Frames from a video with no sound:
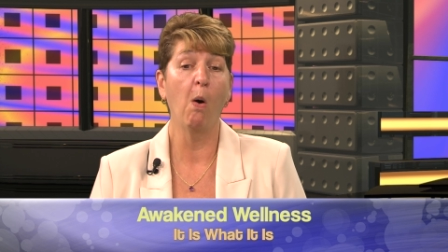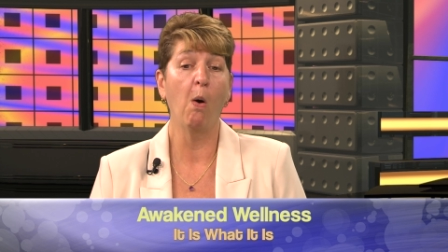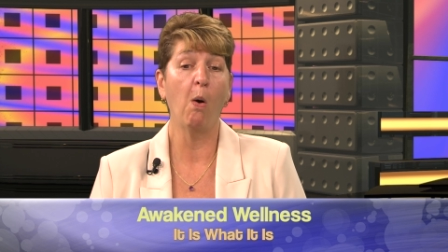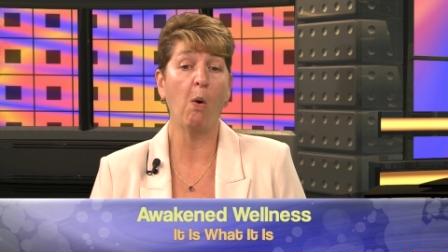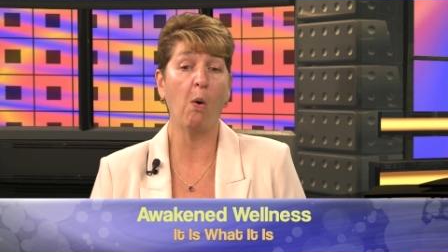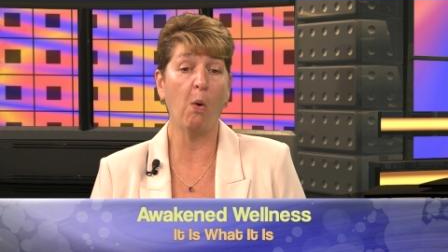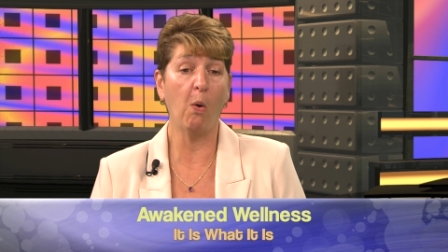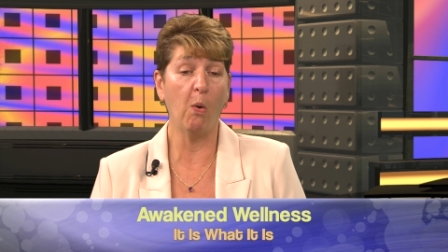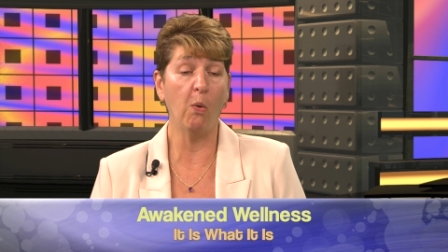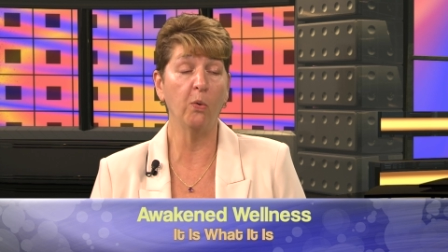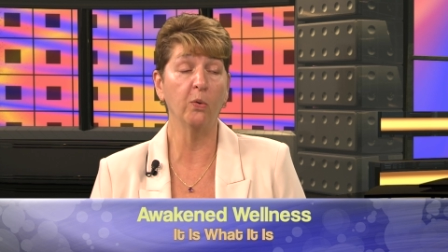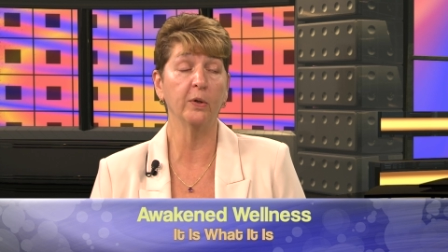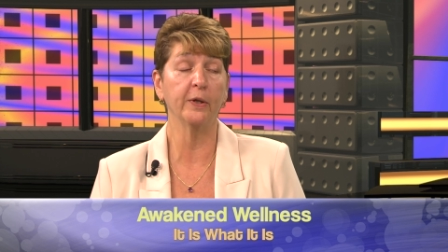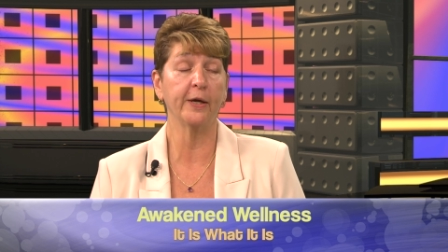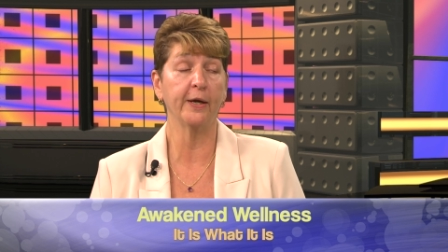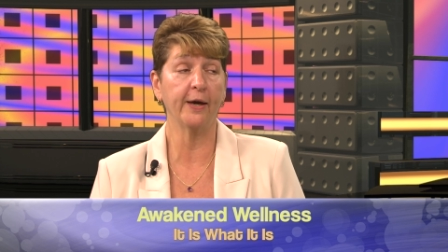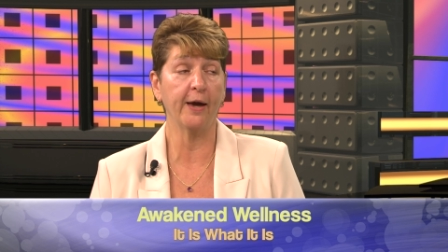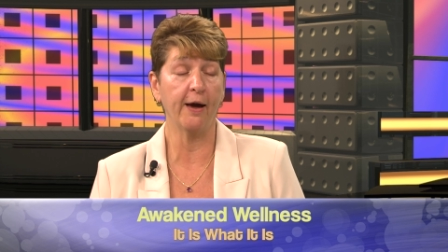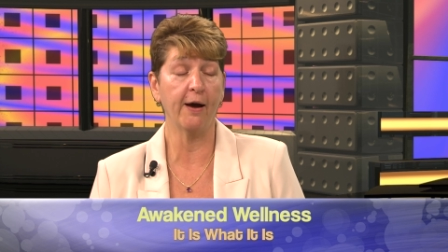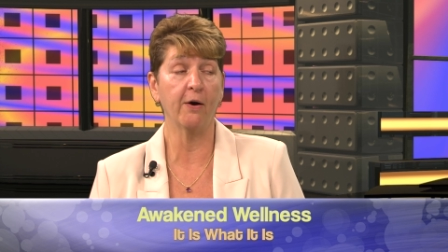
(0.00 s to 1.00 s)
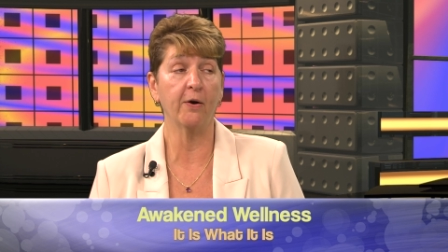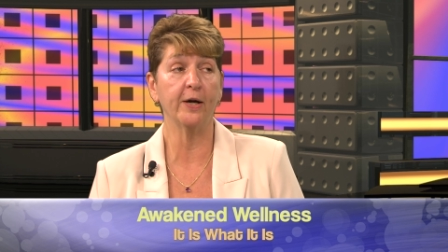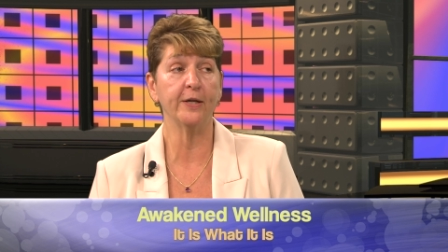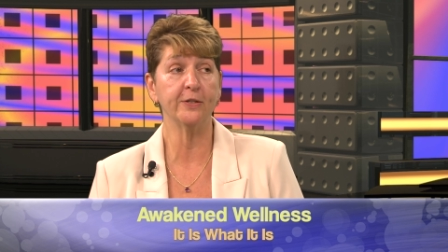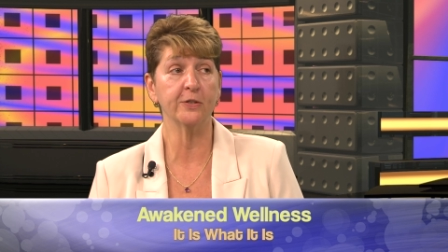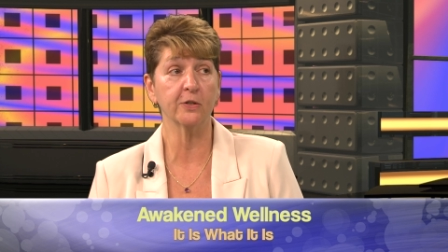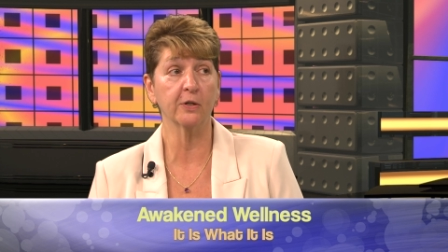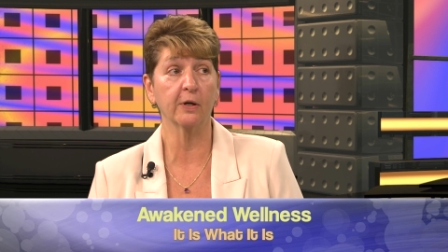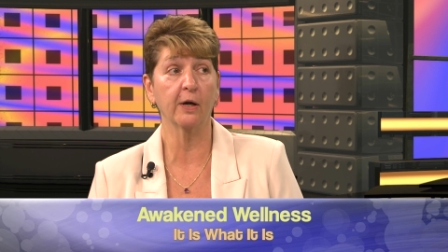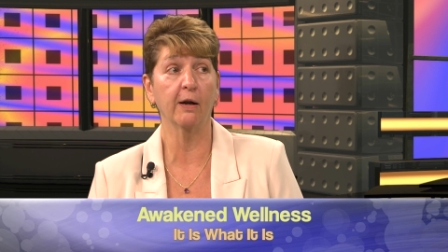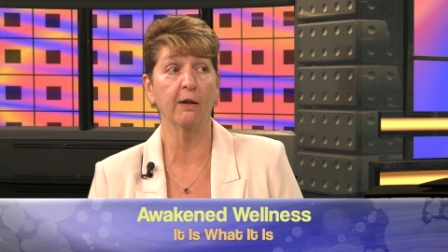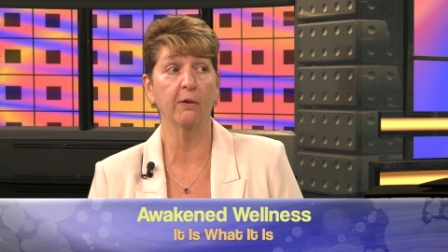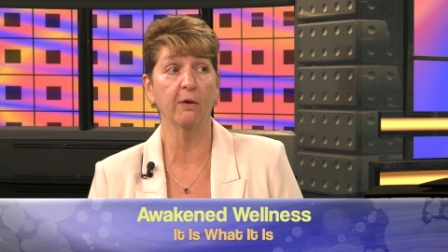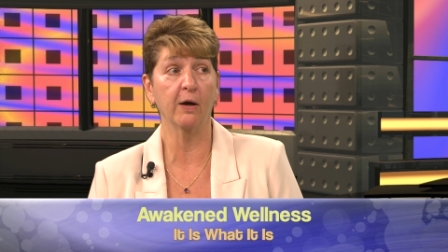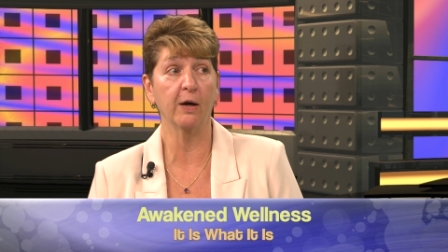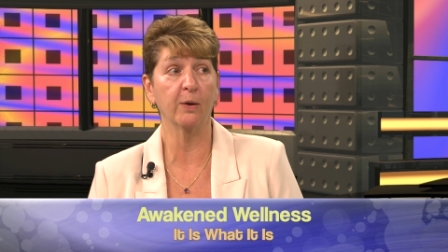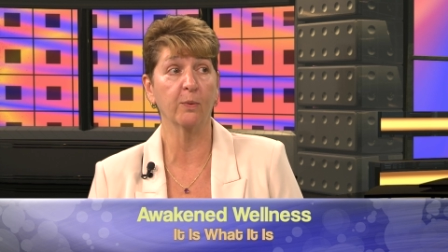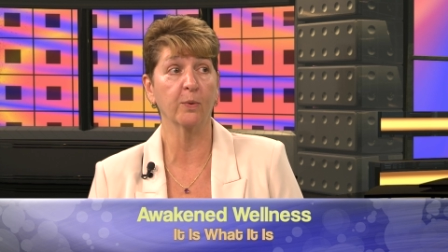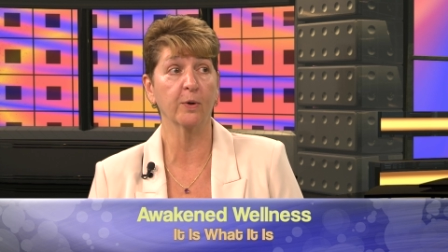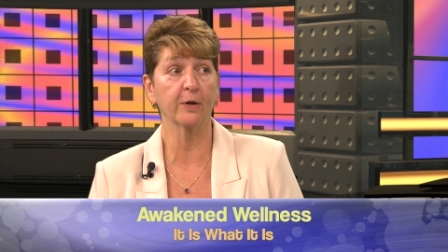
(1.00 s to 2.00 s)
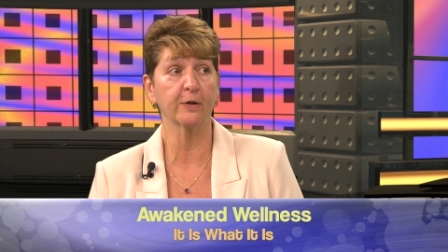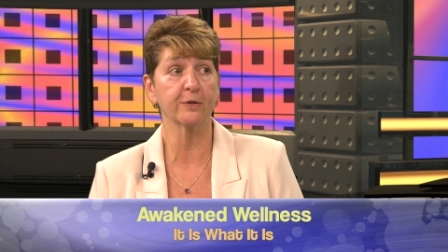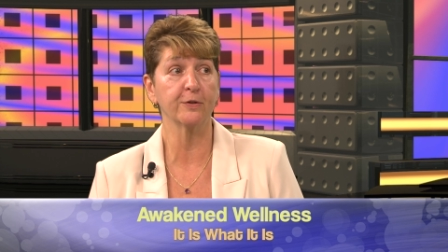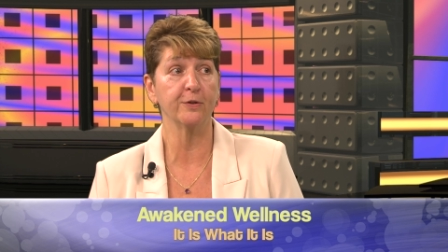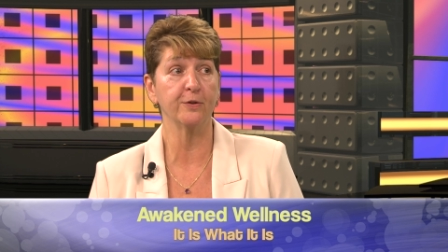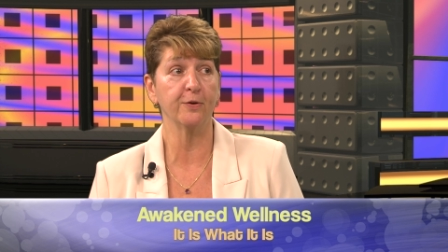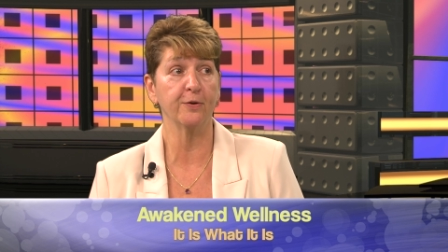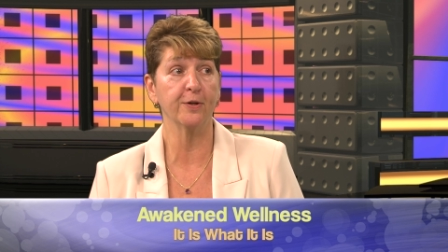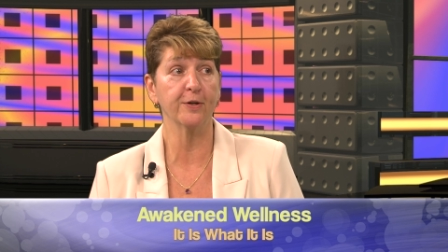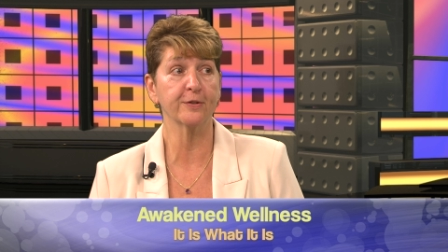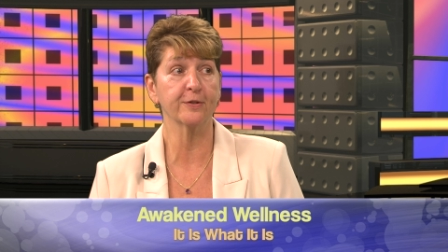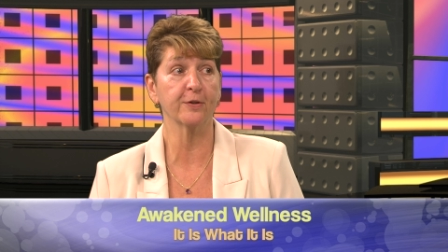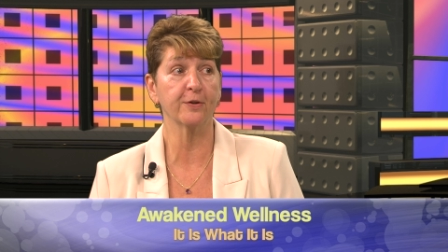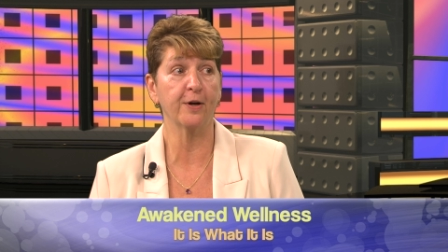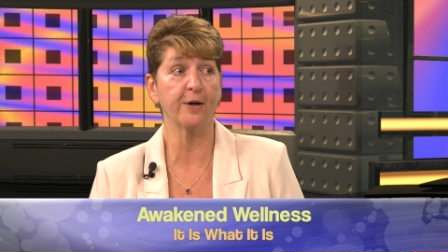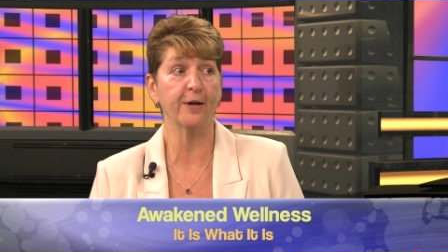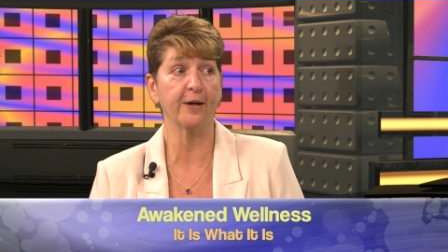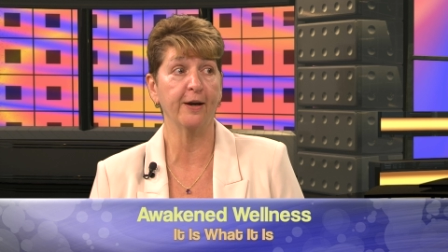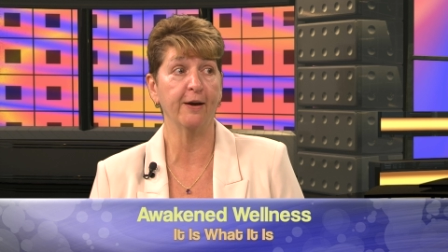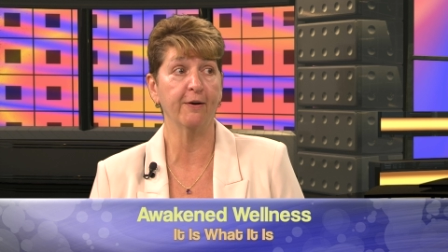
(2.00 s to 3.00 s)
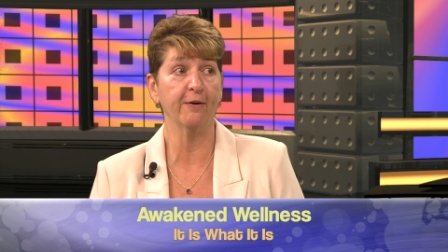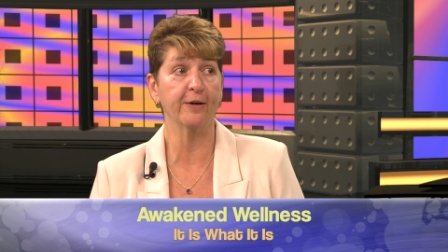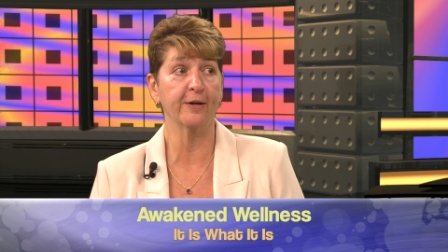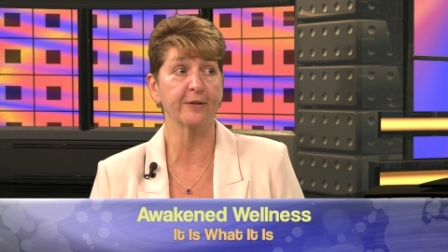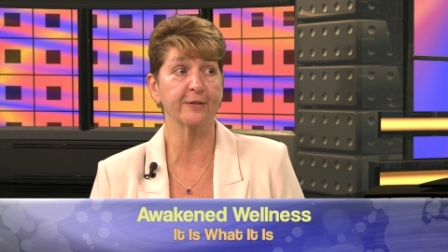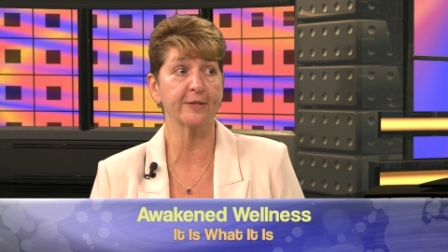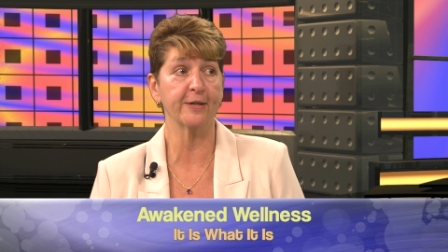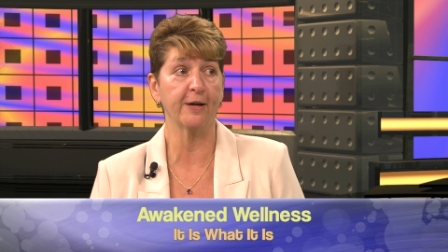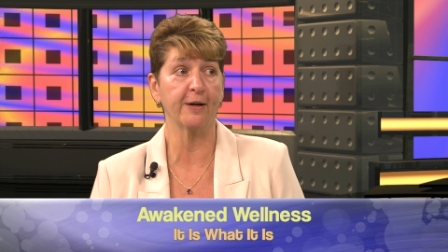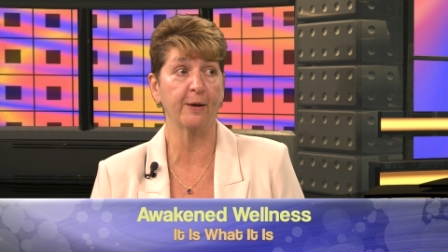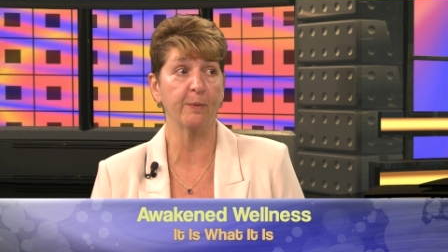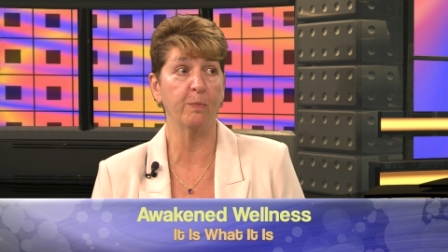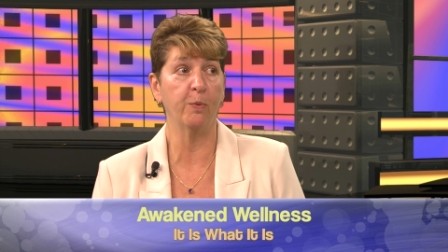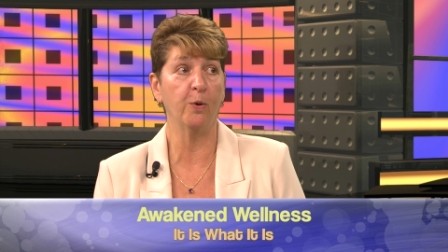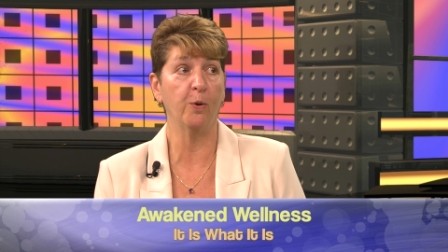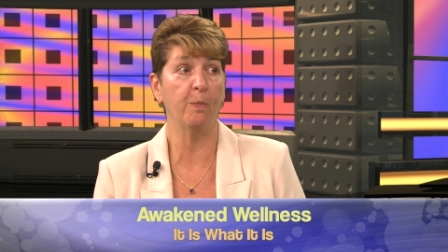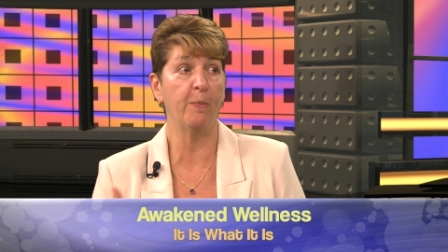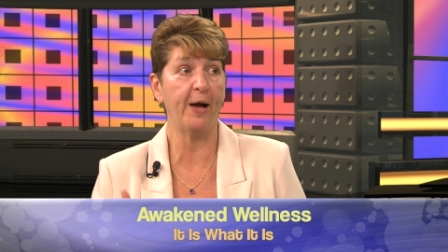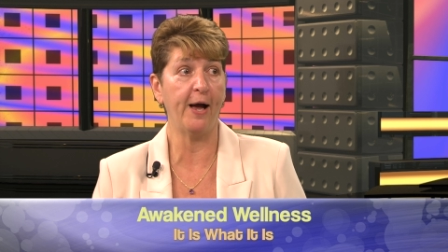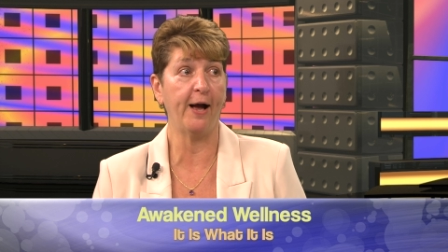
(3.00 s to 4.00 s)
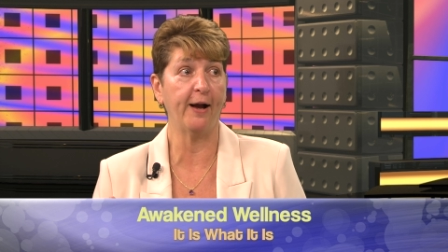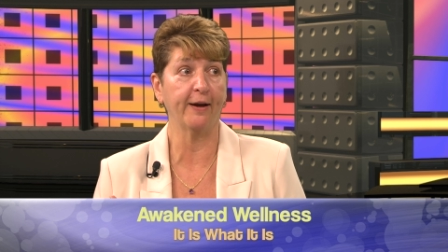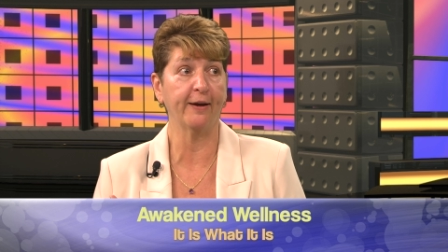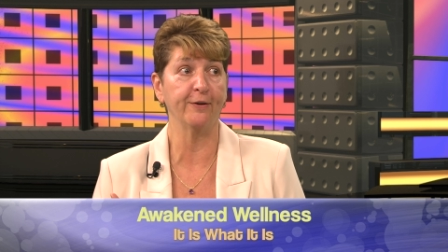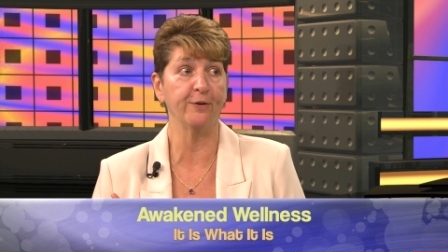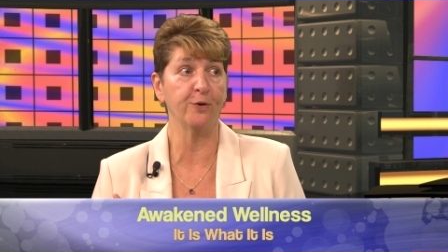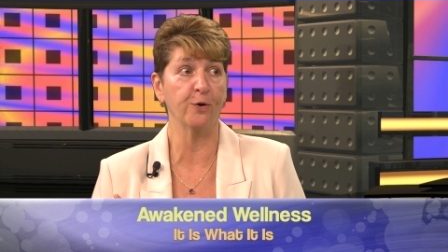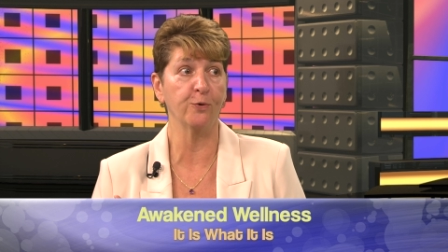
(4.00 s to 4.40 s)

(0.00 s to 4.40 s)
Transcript: holy cow, I still got a lot of work to do. There's a lot of areas that I pull back and